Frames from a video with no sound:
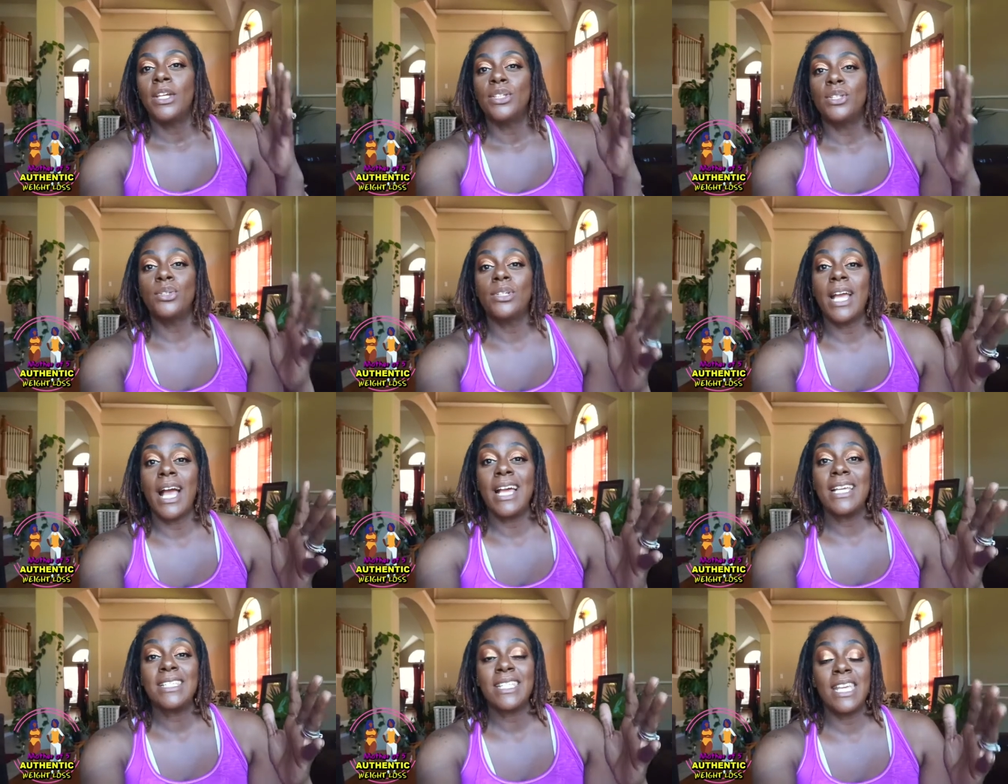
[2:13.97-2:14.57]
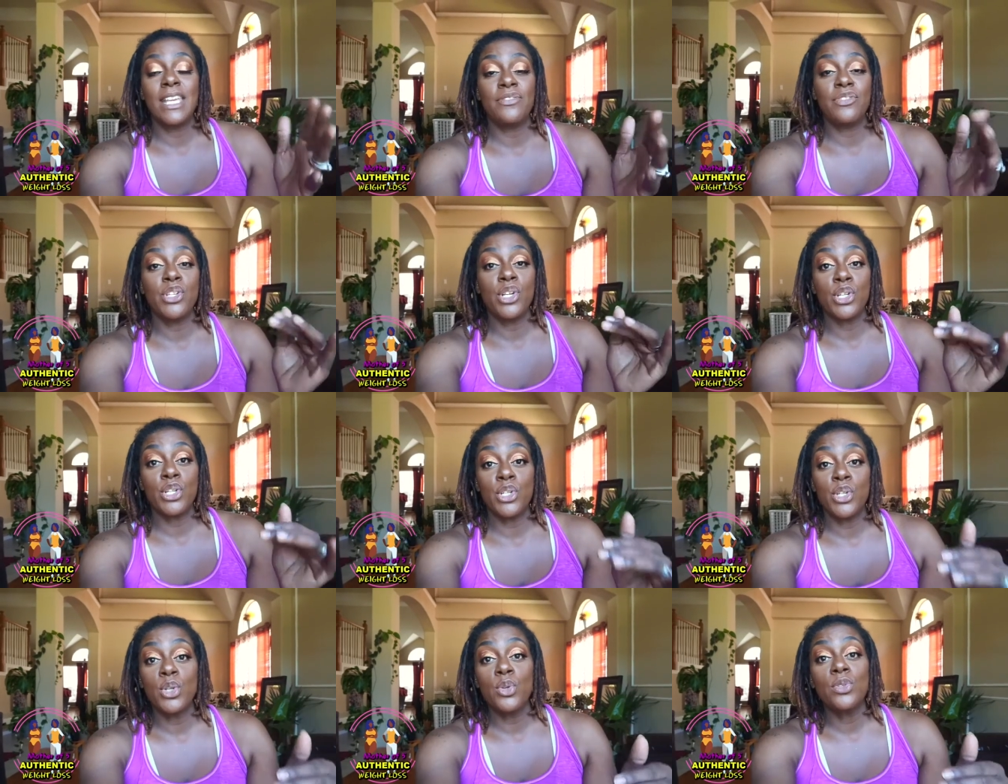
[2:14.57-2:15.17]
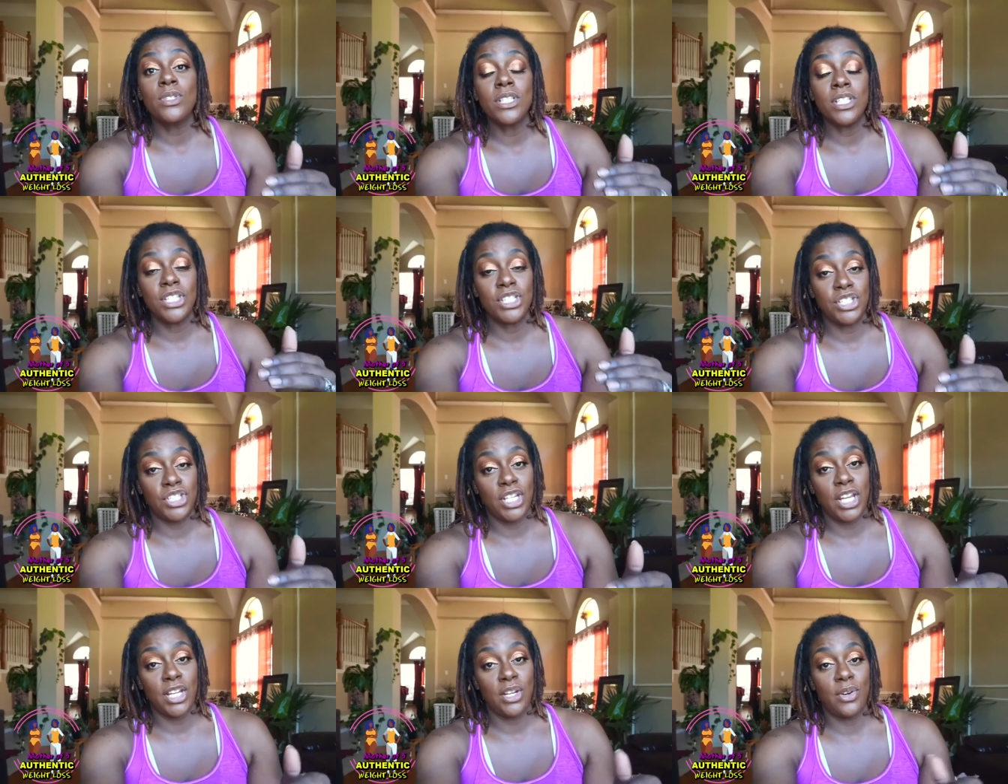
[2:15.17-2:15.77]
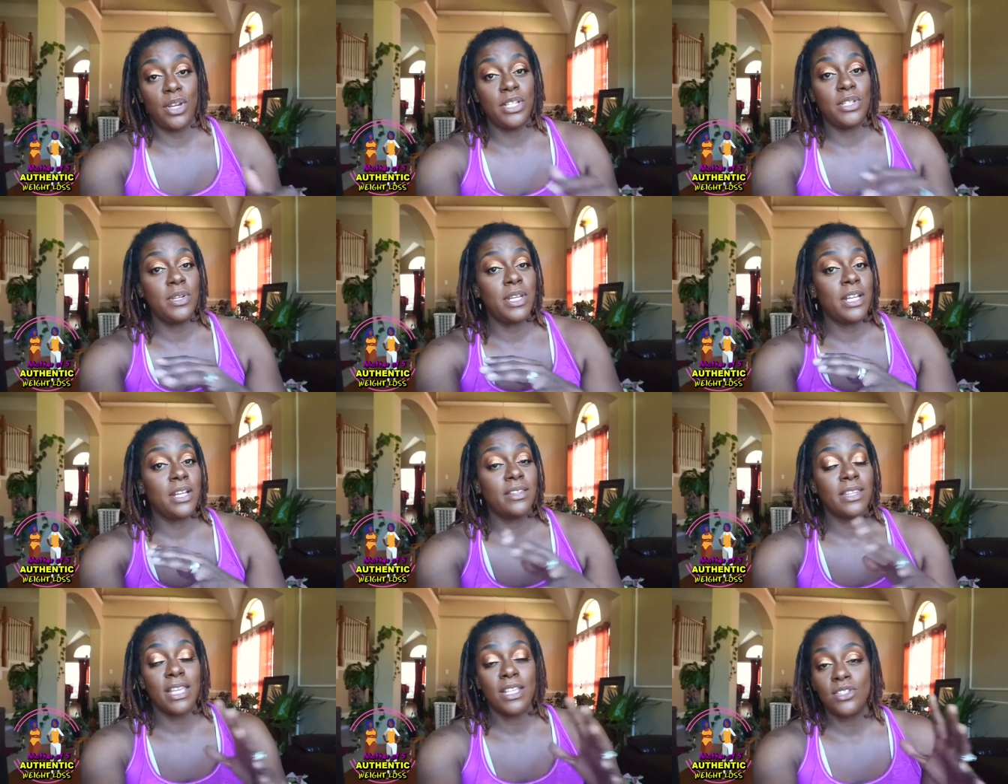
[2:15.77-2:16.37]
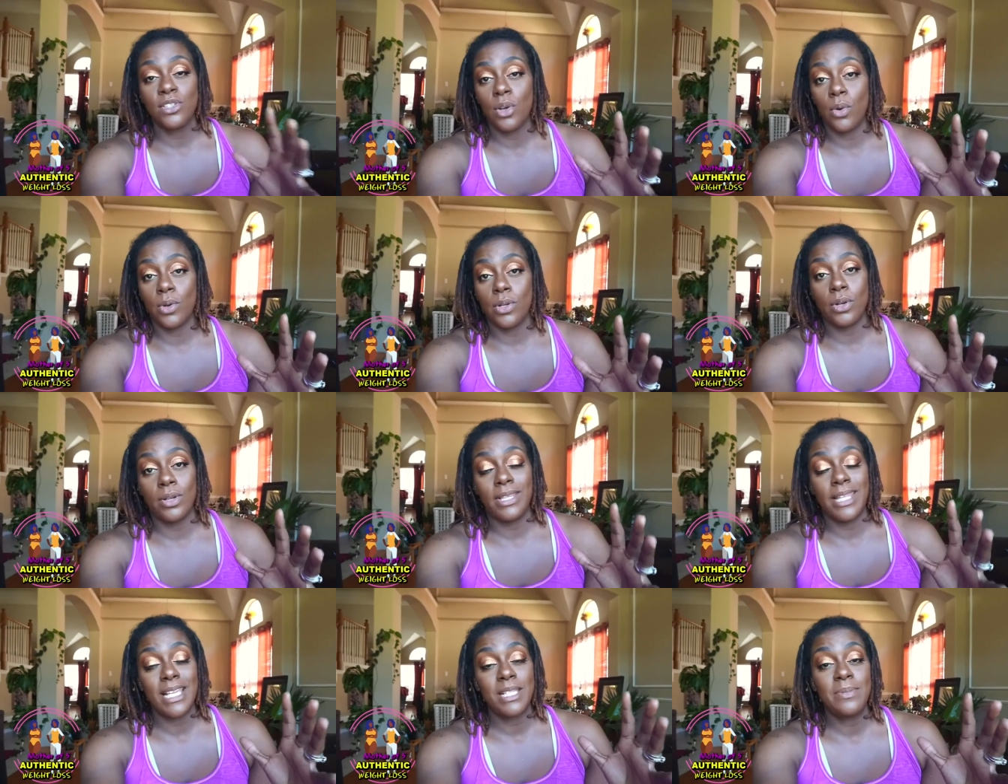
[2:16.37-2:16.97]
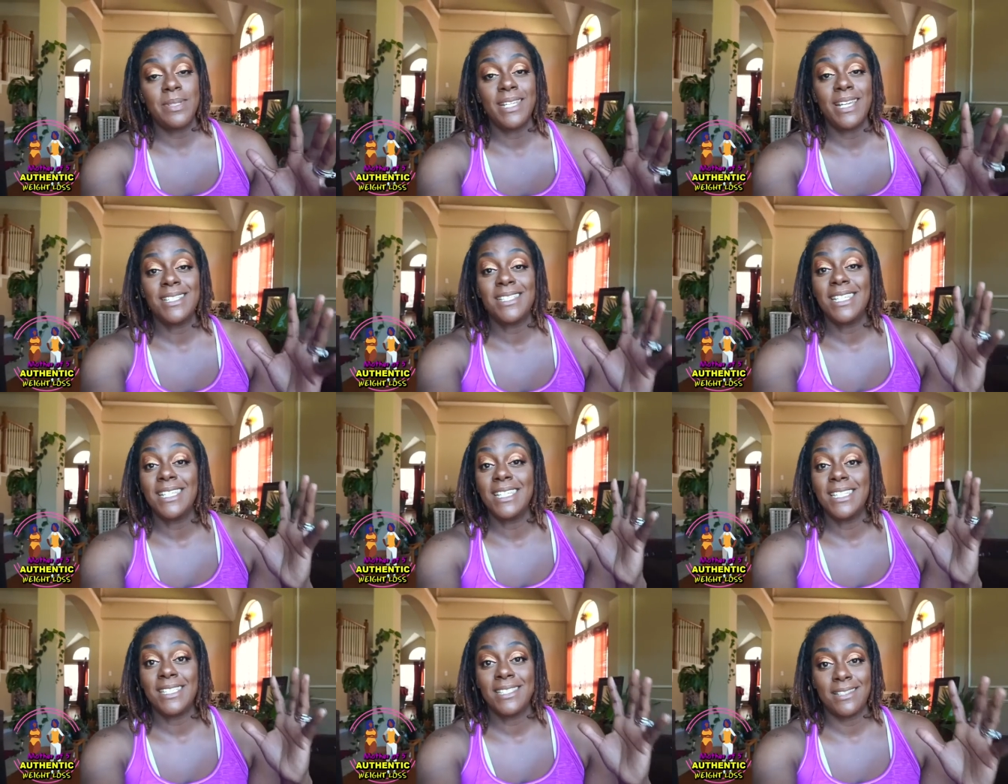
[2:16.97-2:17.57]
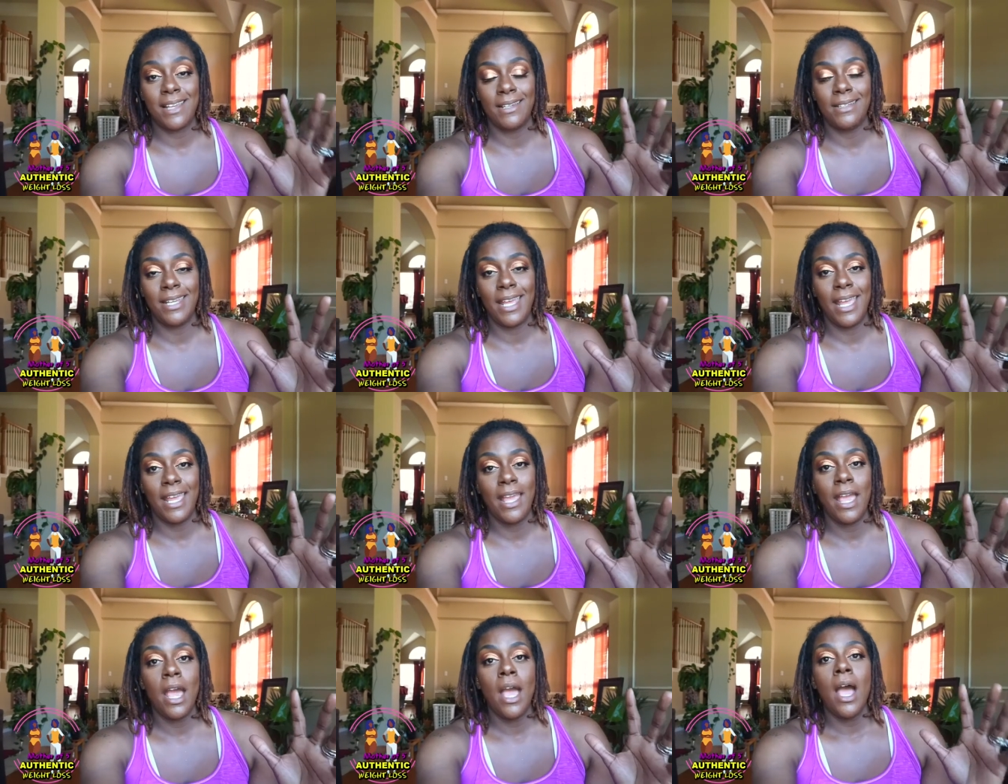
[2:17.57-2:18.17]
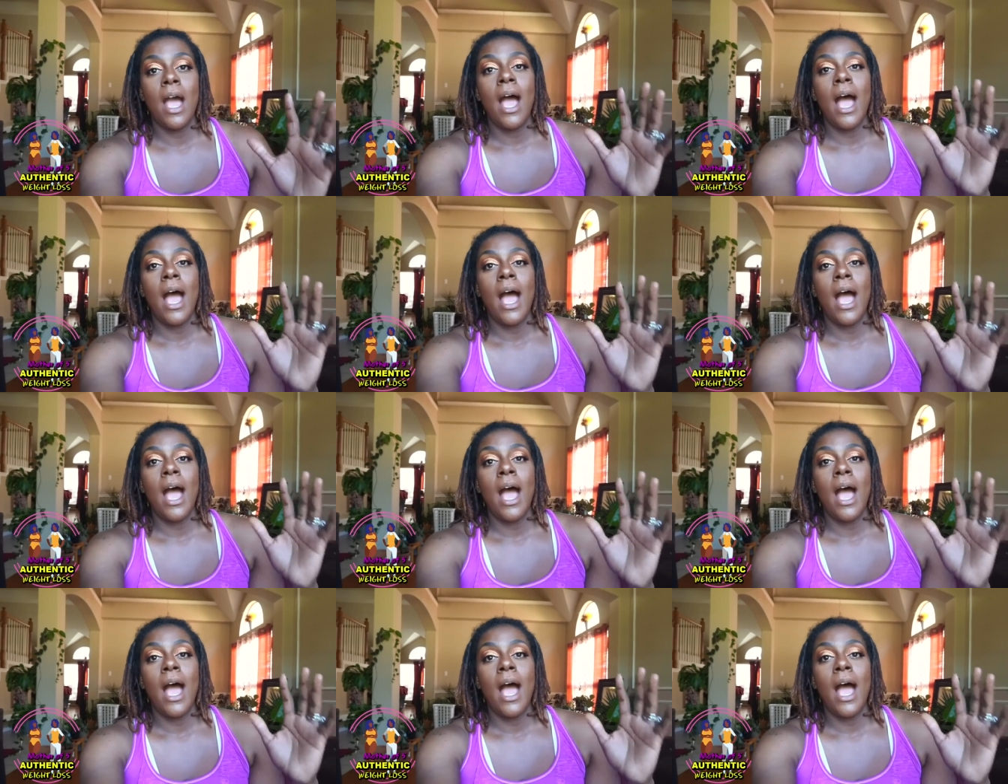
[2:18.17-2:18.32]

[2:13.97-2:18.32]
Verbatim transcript: You guys, if you're new to this channel and you hear things going on, that's because it is Sunday.